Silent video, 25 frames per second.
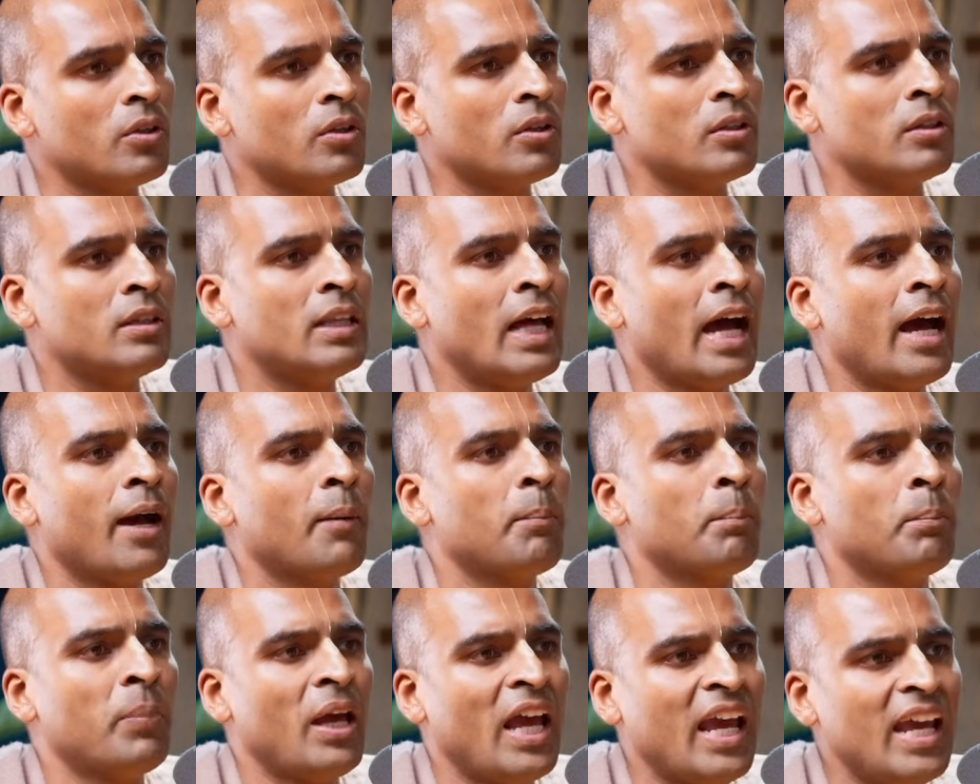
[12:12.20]

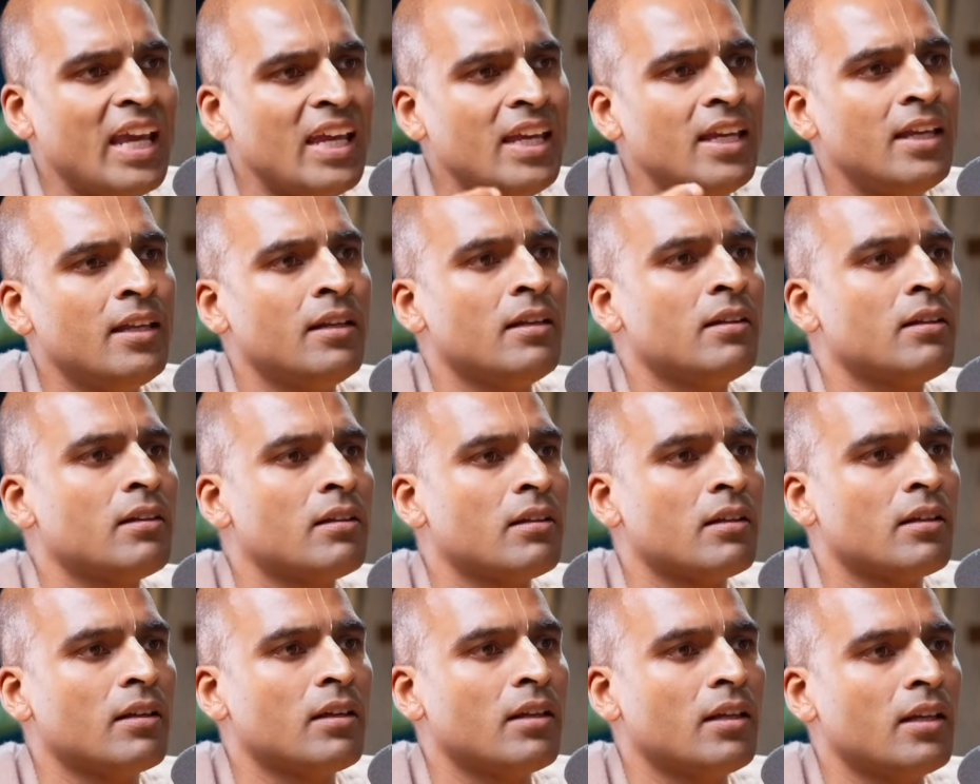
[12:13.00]
That pain
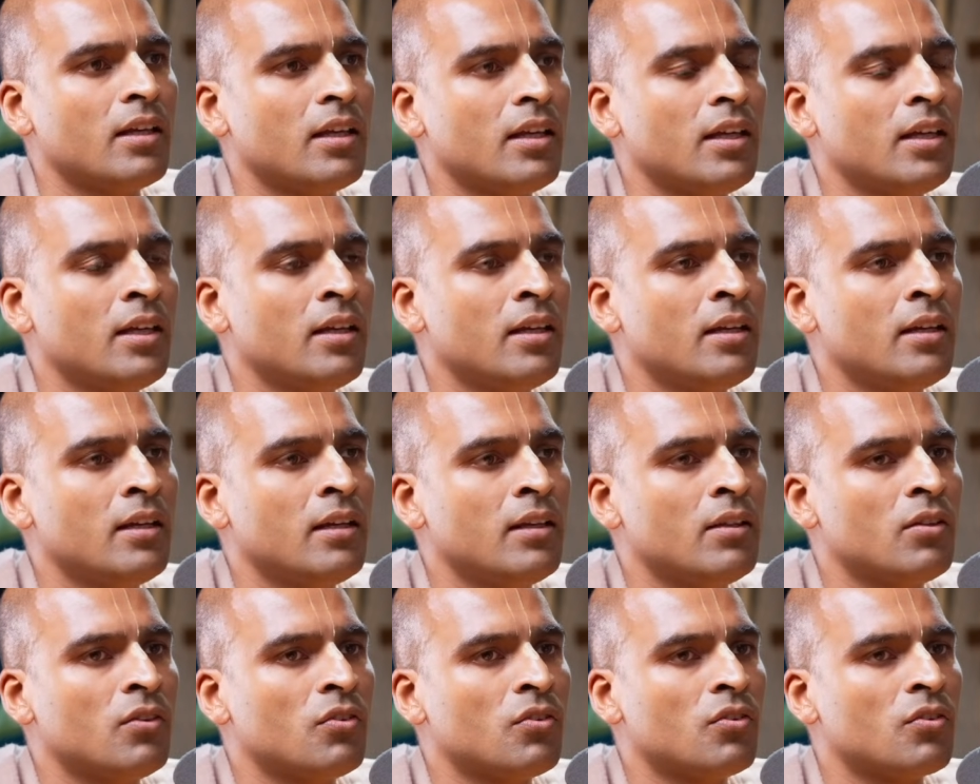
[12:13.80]

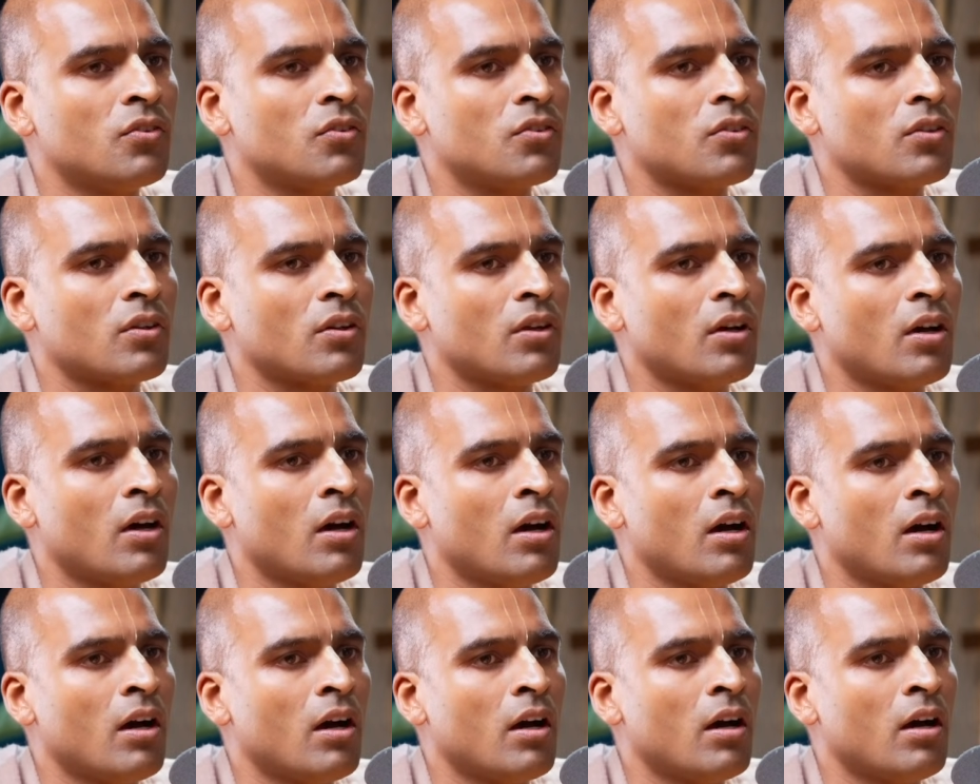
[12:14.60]
is
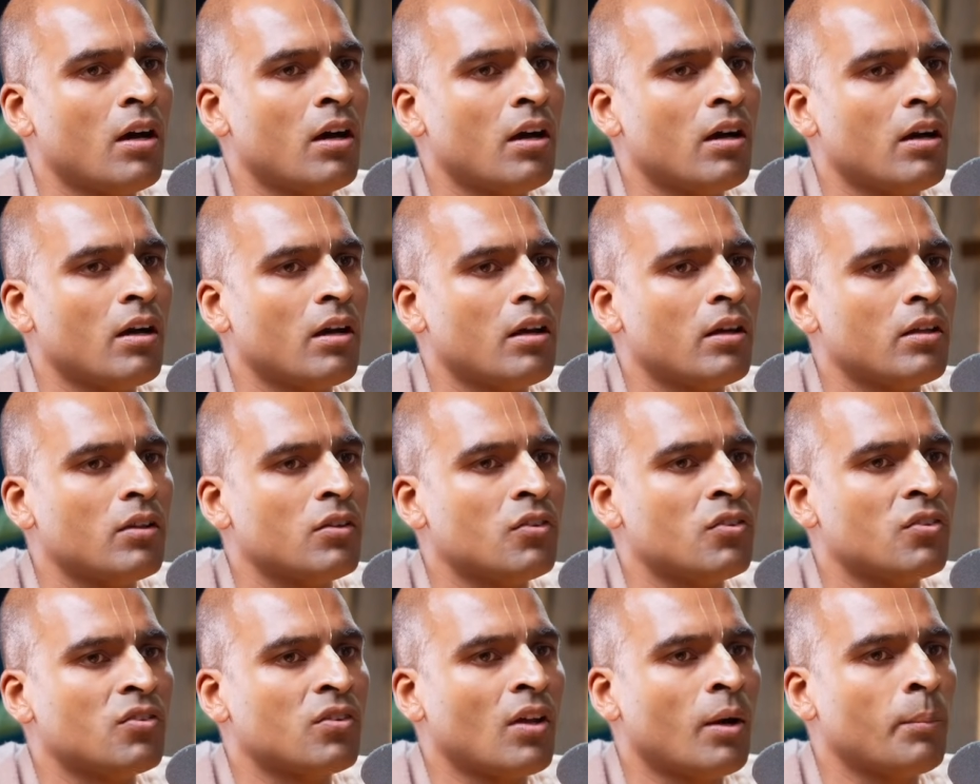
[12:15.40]
uh,
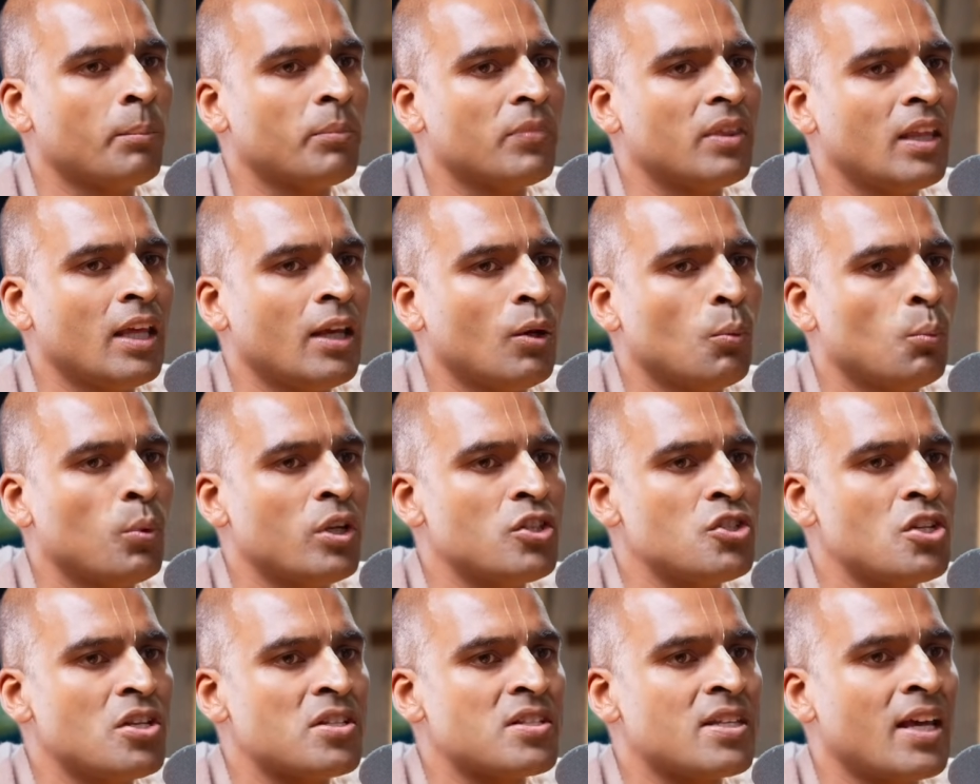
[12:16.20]
something
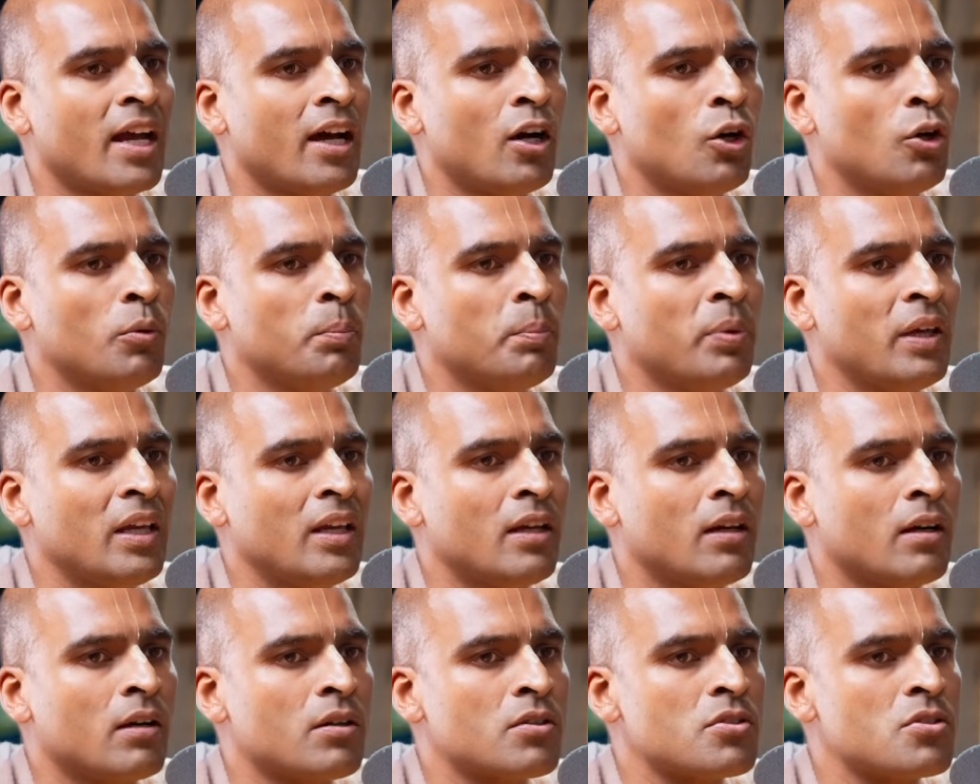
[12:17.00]
which is helping
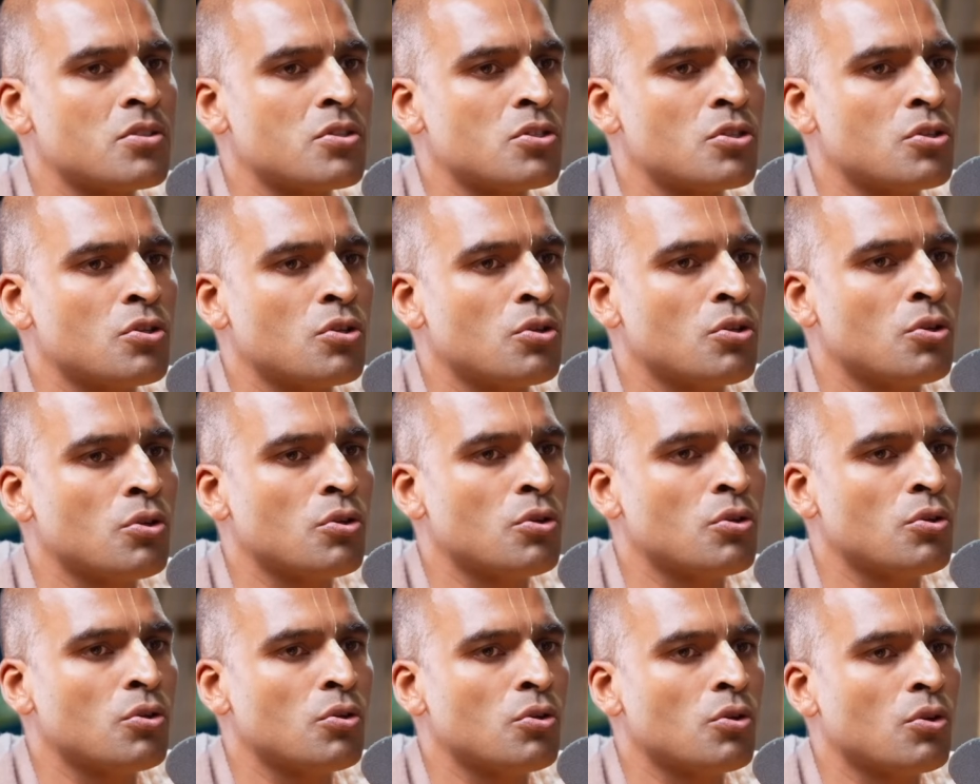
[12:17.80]
us
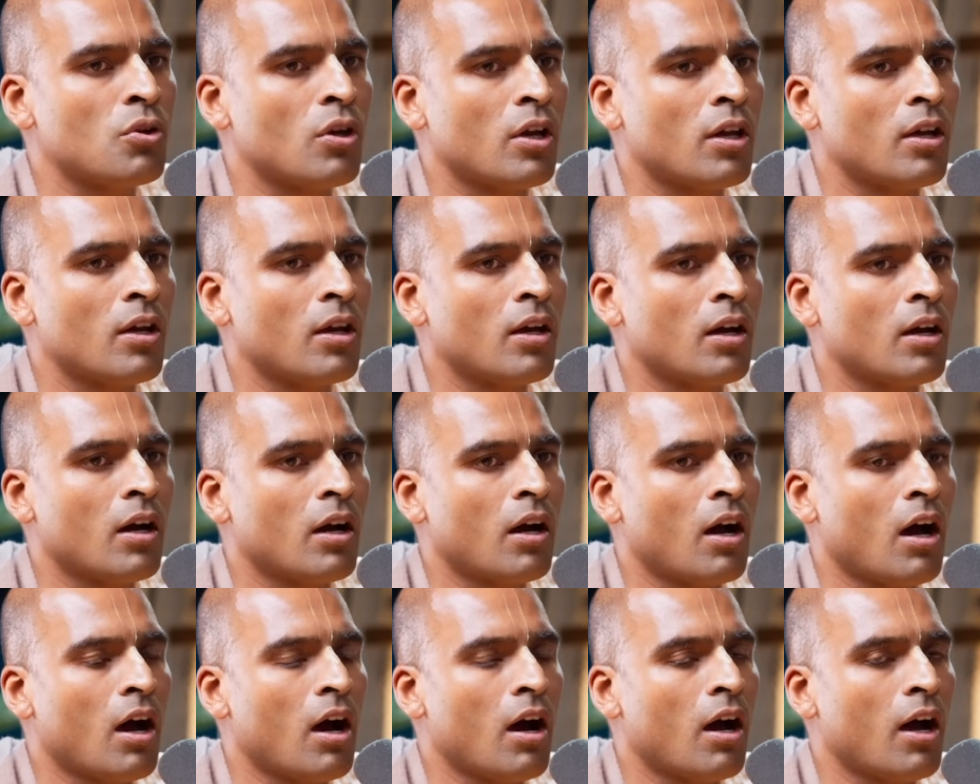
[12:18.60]
to
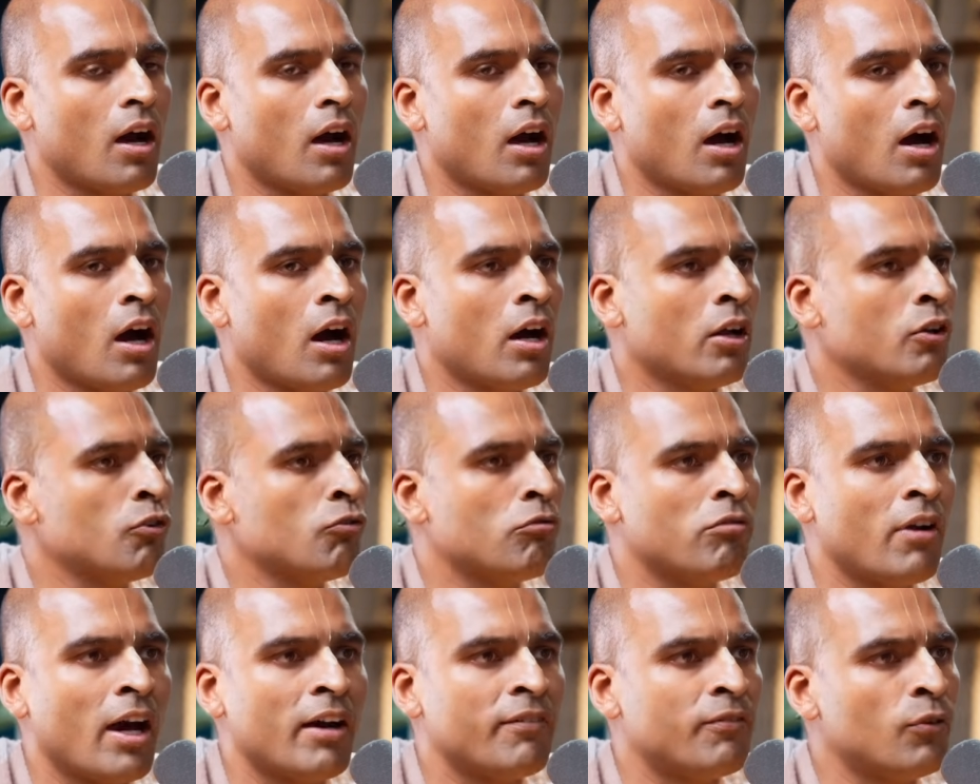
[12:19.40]

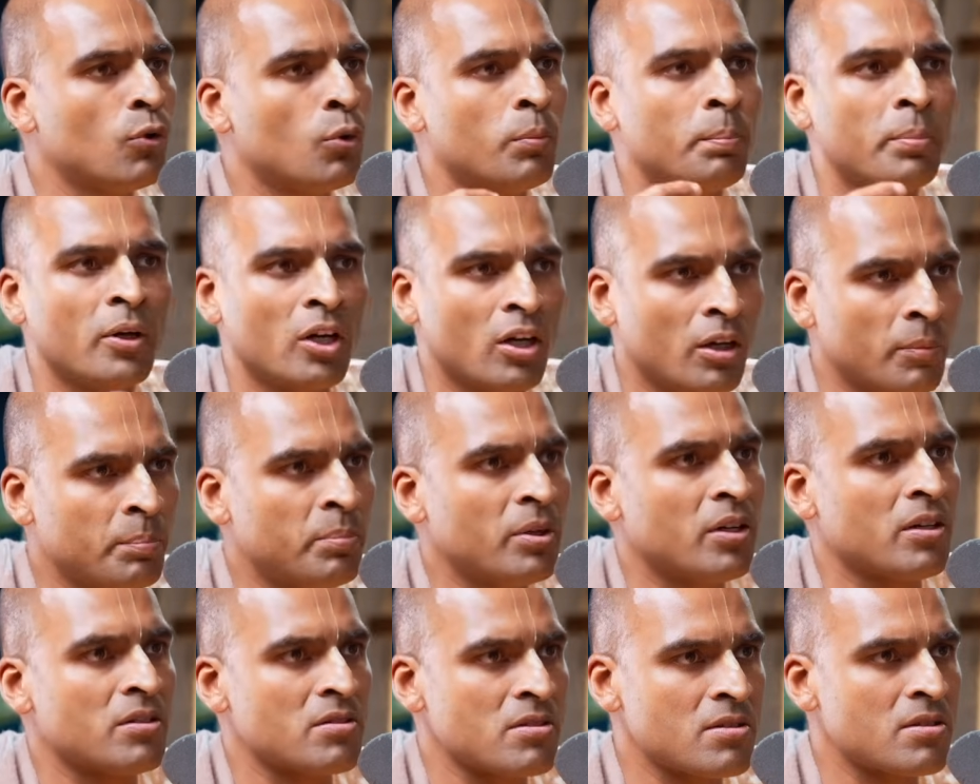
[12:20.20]
unravel
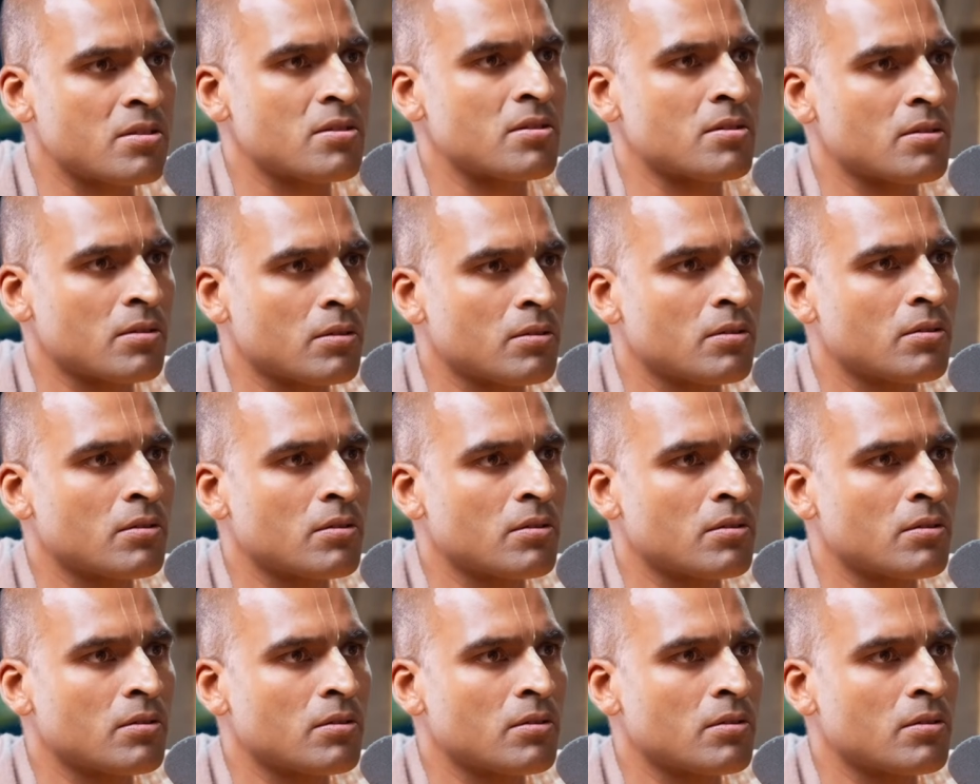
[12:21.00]
purpose.